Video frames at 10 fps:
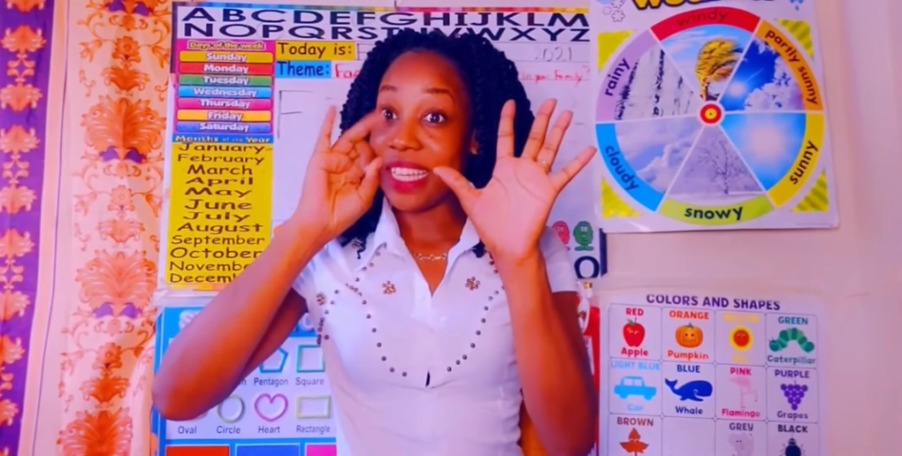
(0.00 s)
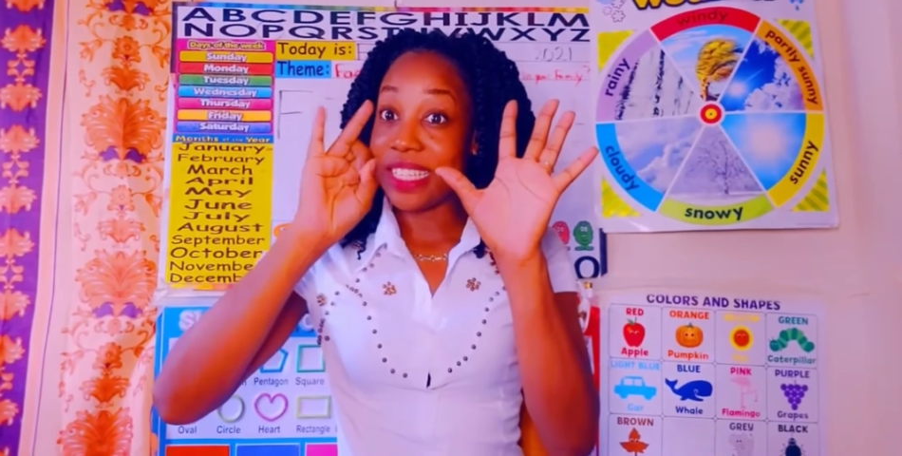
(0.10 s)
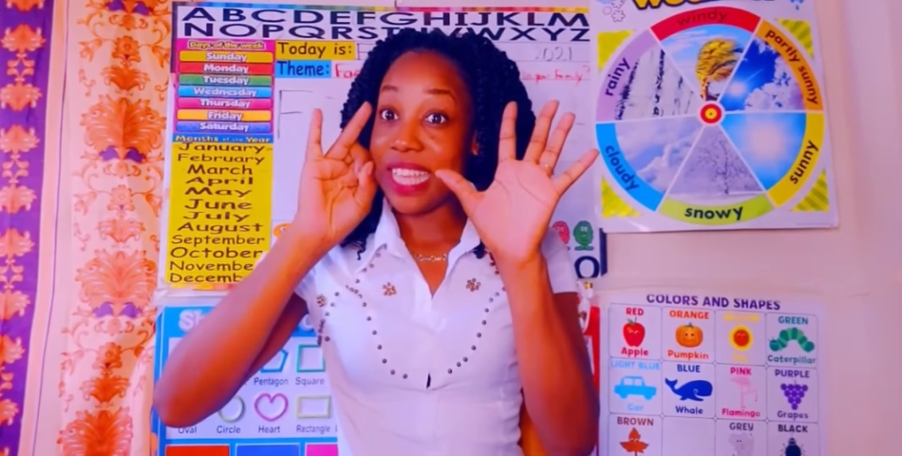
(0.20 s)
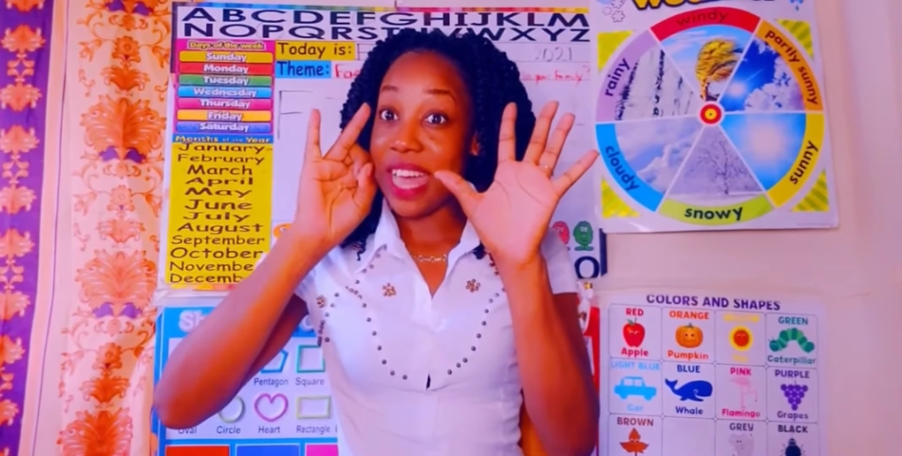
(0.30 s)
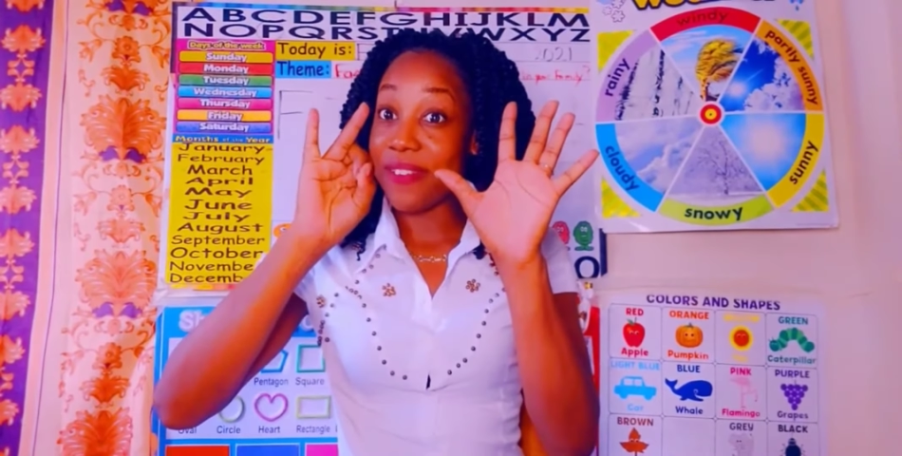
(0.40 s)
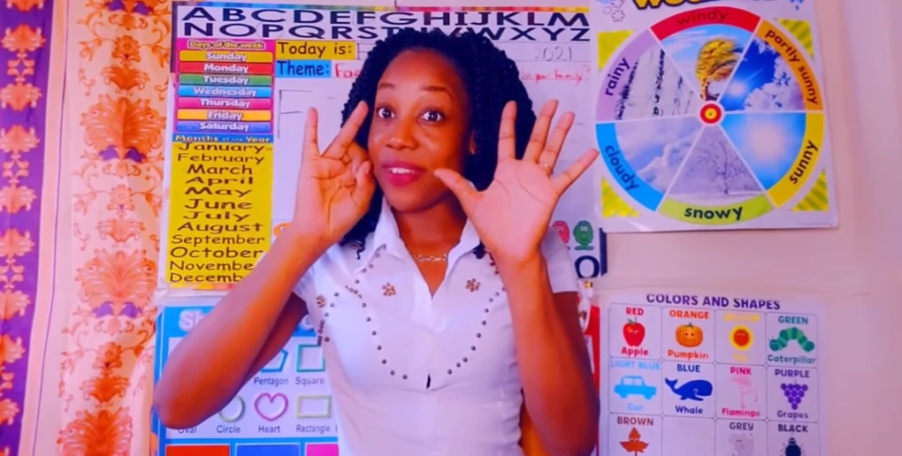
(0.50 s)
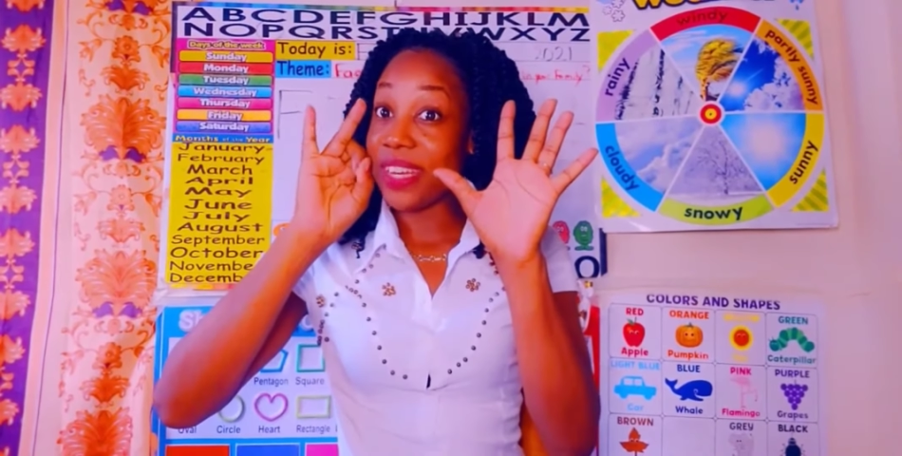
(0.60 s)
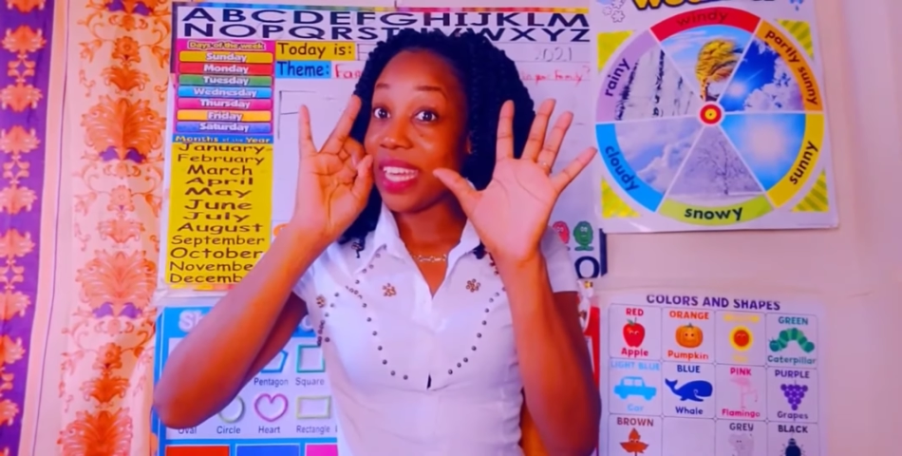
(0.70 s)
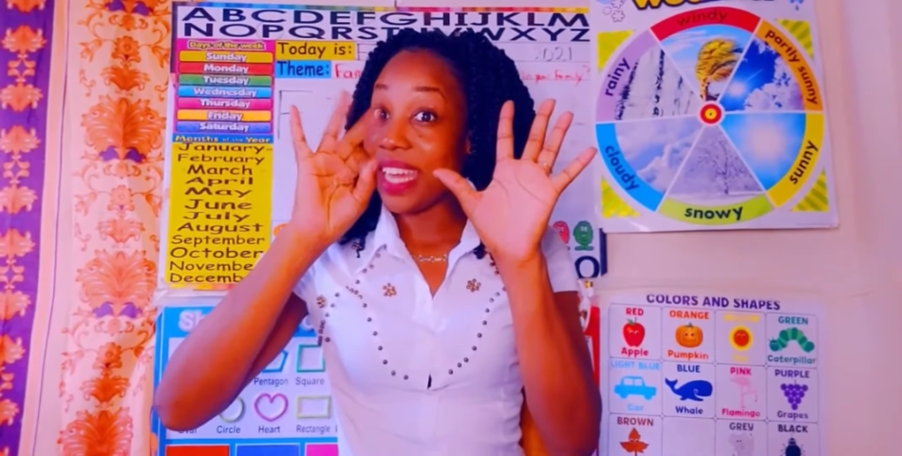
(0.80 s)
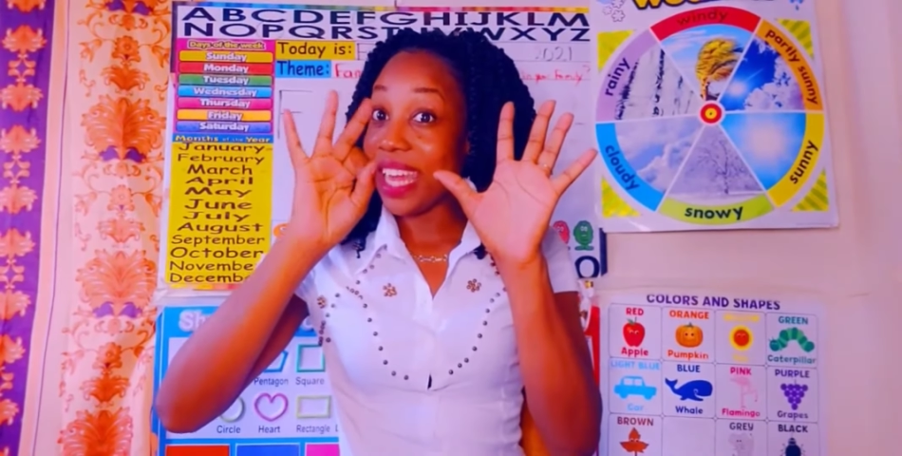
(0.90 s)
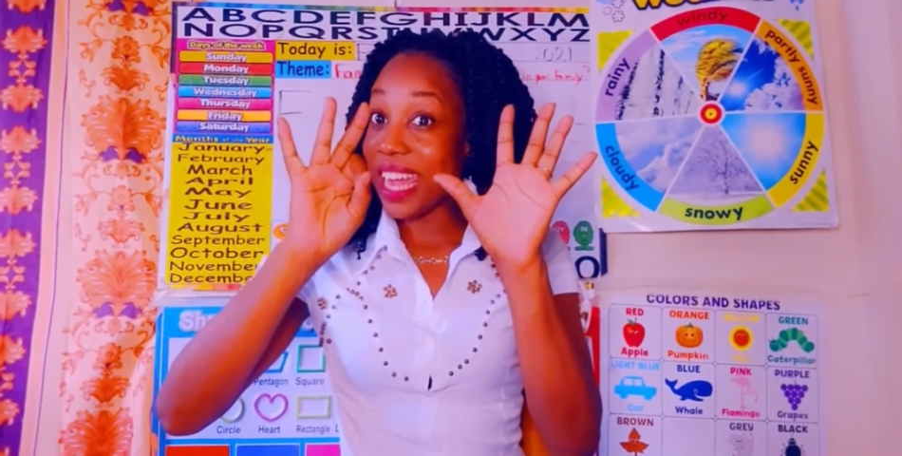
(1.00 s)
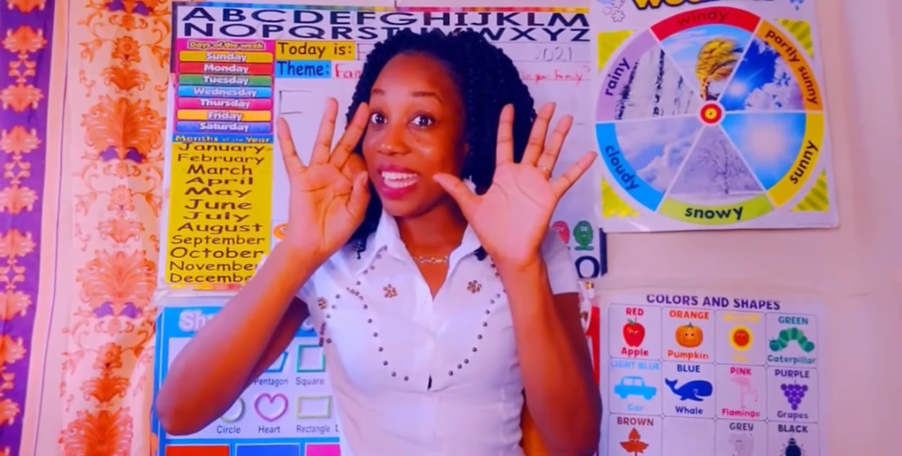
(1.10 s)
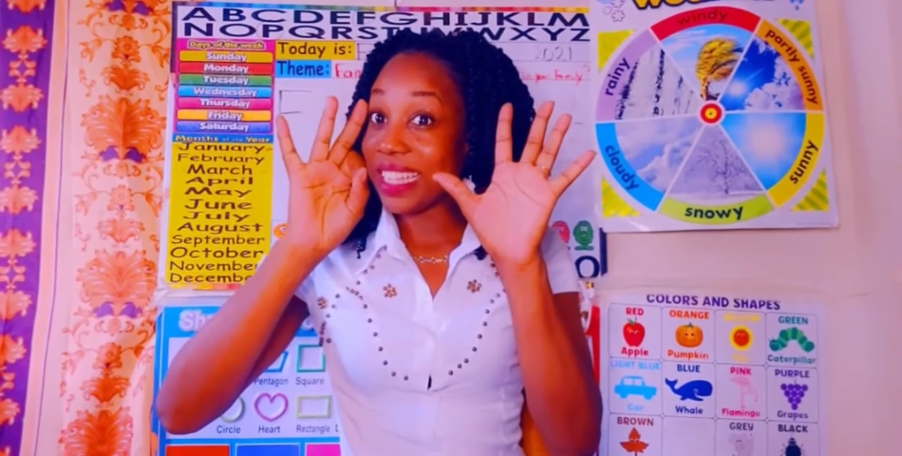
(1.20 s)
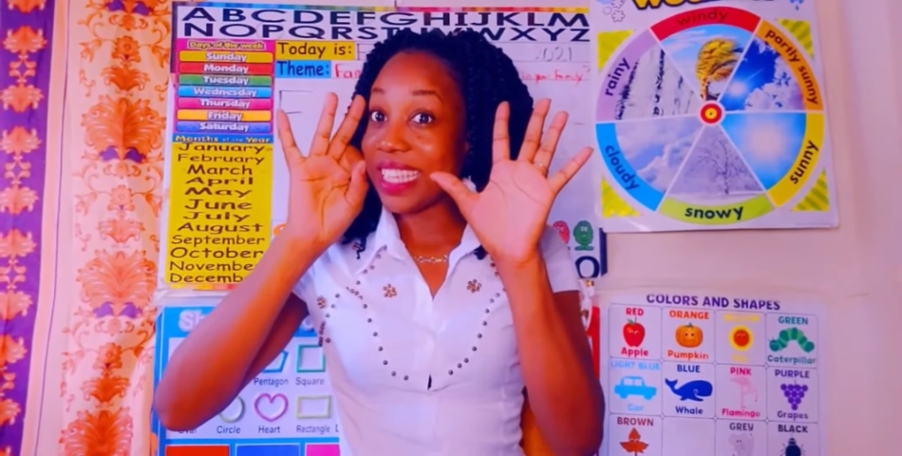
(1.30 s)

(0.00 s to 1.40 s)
7, 8,